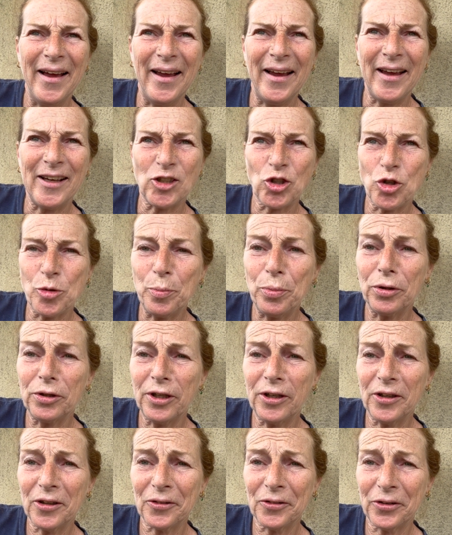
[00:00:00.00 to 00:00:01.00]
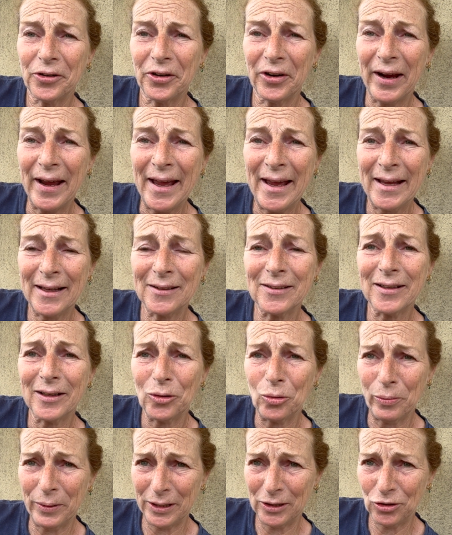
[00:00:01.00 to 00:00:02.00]
And she put it on her hand
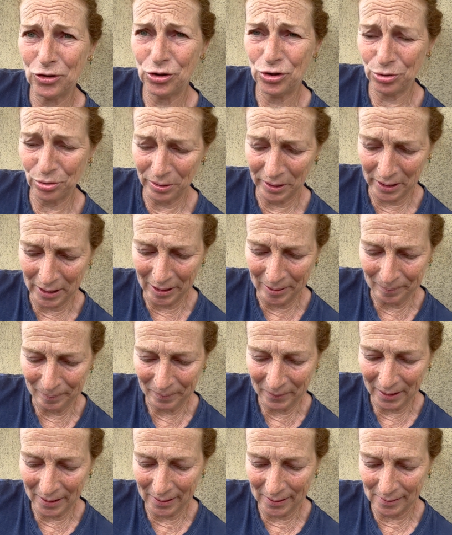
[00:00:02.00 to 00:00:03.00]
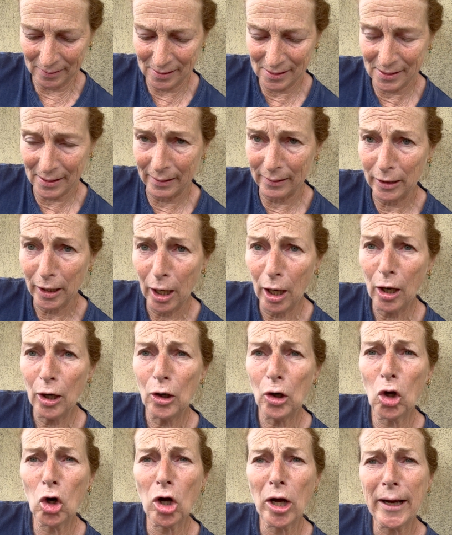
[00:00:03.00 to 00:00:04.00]
and went to him and said,
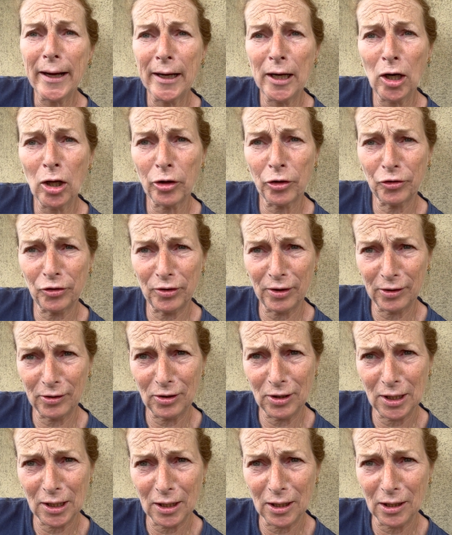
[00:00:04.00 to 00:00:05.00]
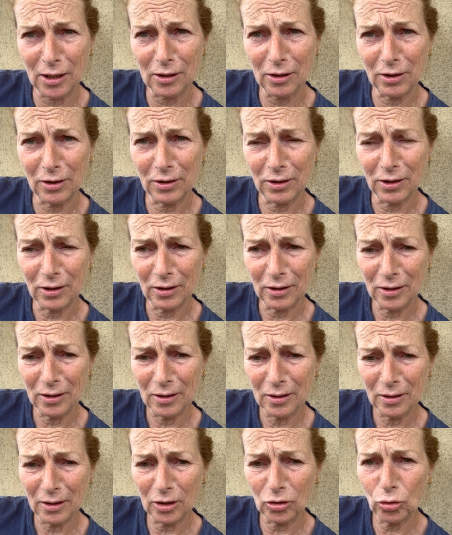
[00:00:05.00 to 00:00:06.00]
"Look, I lost a
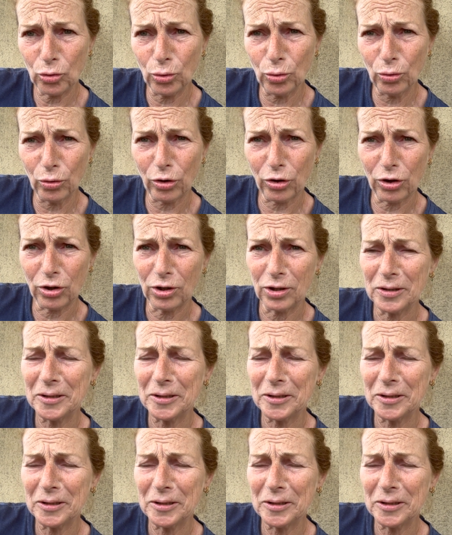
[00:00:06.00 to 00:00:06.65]
tooth.